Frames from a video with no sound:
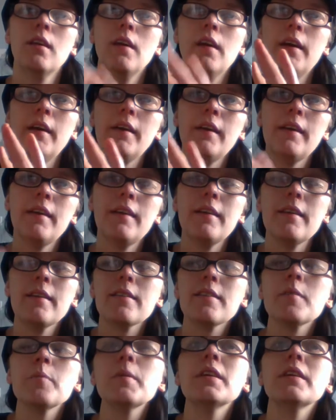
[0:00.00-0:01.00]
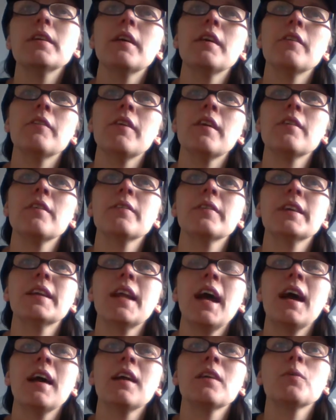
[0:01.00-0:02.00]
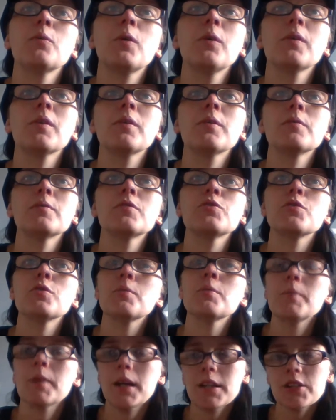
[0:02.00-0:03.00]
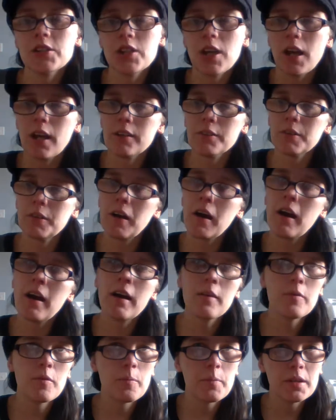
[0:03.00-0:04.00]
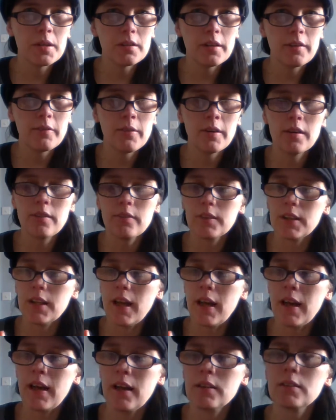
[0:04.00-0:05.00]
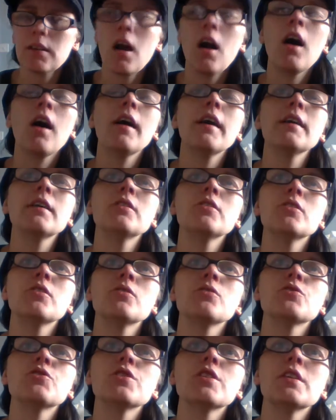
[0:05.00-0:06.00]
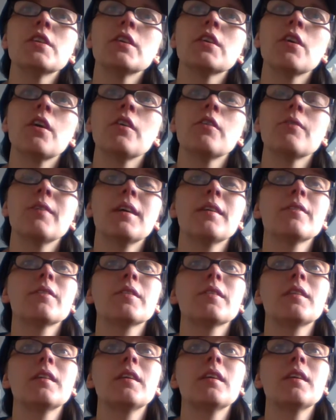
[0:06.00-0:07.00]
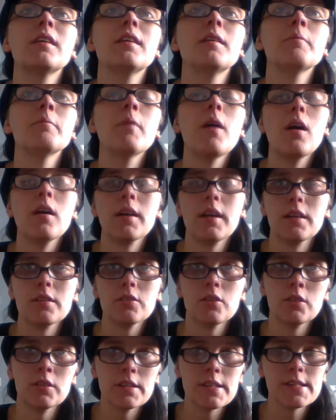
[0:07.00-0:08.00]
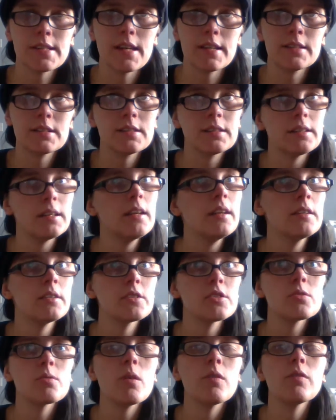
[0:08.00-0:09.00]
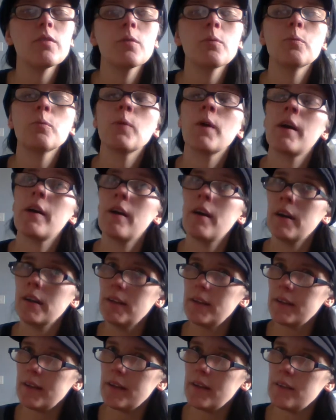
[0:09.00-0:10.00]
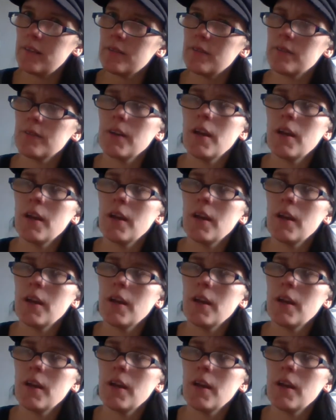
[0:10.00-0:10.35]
Hey, it's the Midnight Raven and welcome to my channel. I am the Midnight Raven and I usually go around the market on a Saturday in Swaffham where I live.